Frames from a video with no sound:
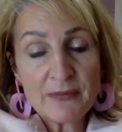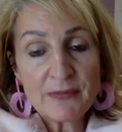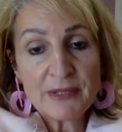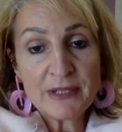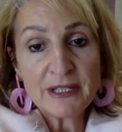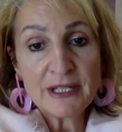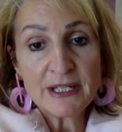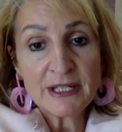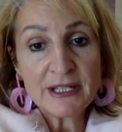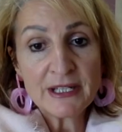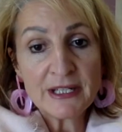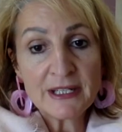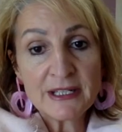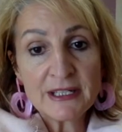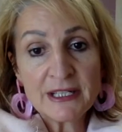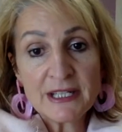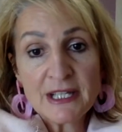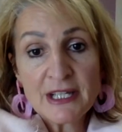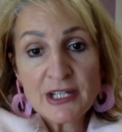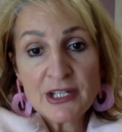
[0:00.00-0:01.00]
banana
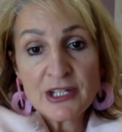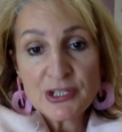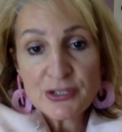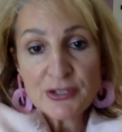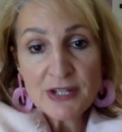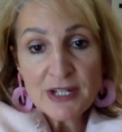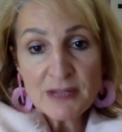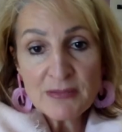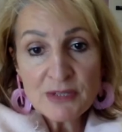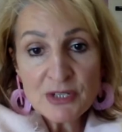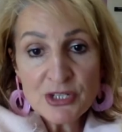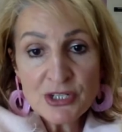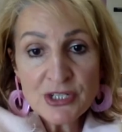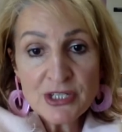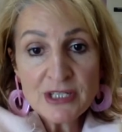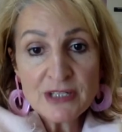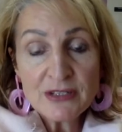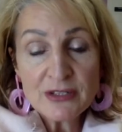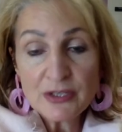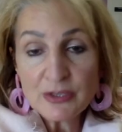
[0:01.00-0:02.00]
sewing
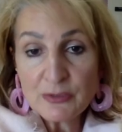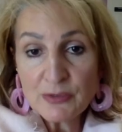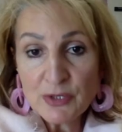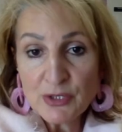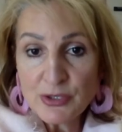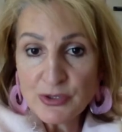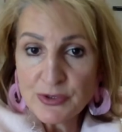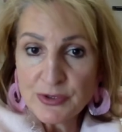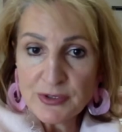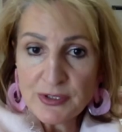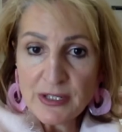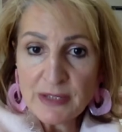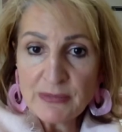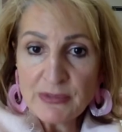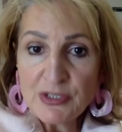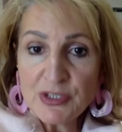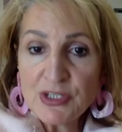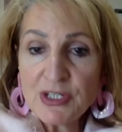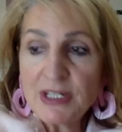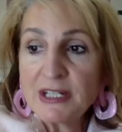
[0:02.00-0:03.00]
machine, a commercial sewing
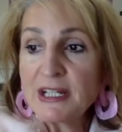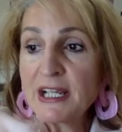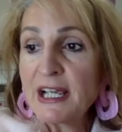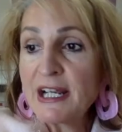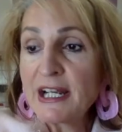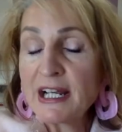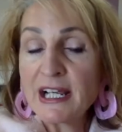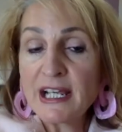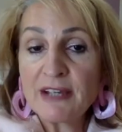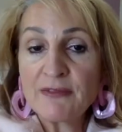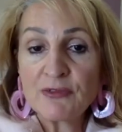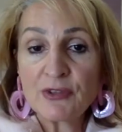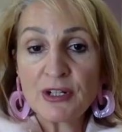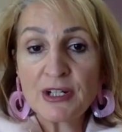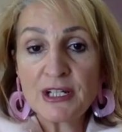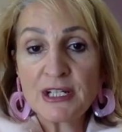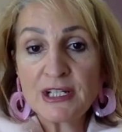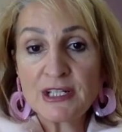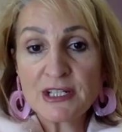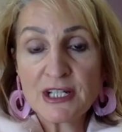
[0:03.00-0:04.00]
machine, and I have got
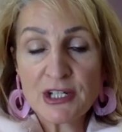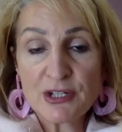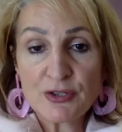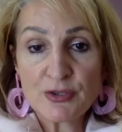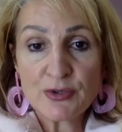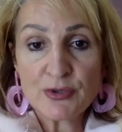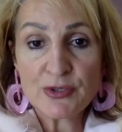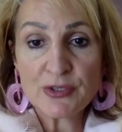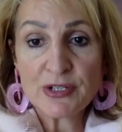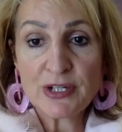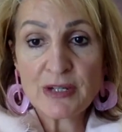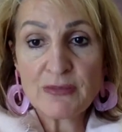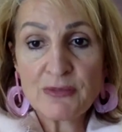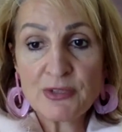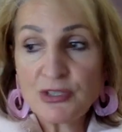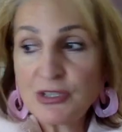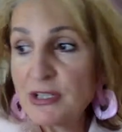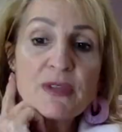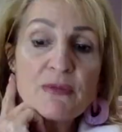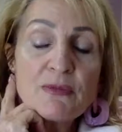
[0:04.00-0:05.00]
an industrial sewing machine.